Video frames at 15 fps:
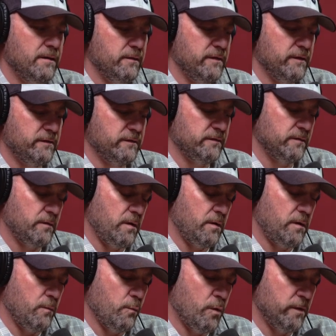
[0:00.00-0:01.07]
This is a
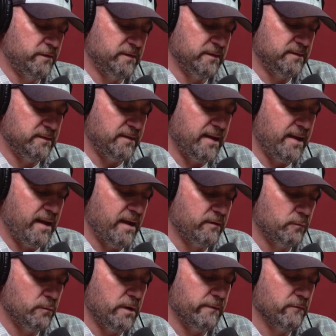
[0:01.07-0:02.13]
uh, one sixty-eight
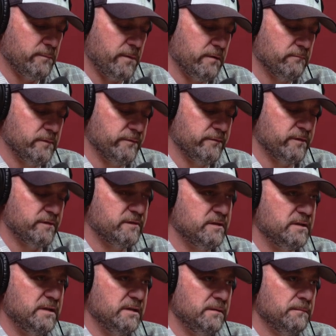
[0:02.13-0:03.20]
S-Waver by River to
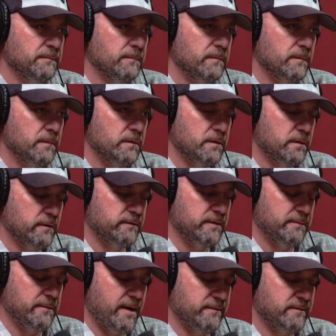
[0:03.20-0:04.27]
Sea. Okay. Uh,
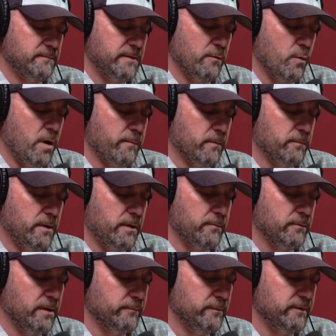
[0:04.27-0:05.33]
same guys that make Whopper
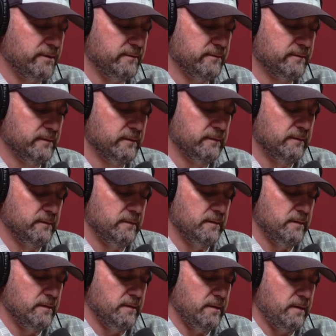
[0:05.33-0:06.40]
Plopper, I believe.
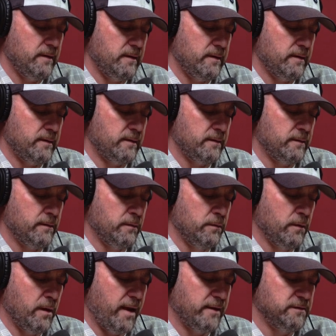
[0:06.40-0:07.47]
And
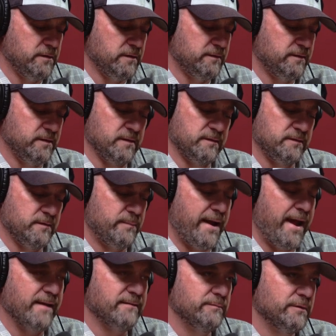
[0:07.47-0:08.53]
as you can see, this is a
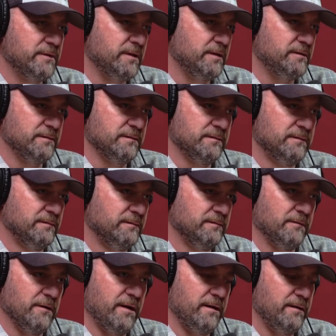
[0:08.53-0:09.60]
bass imitation,
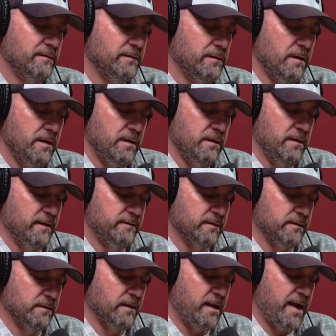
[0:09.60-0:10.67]
right? It's
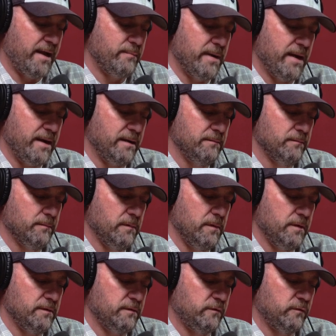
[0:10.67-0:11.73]
a glide bait.
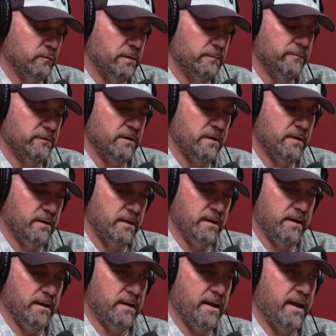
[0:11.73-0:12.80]
It swims in an,
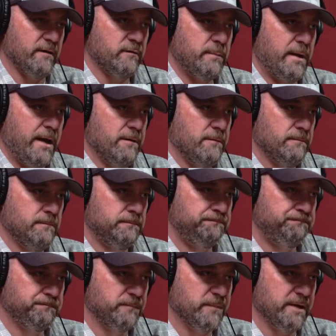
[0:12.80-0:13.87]
in an S pattern,
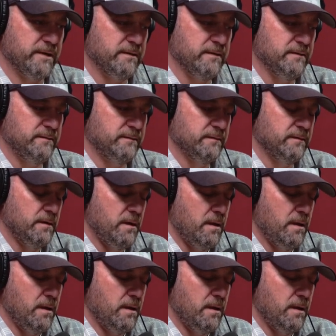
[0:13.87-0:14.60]
okay, like this.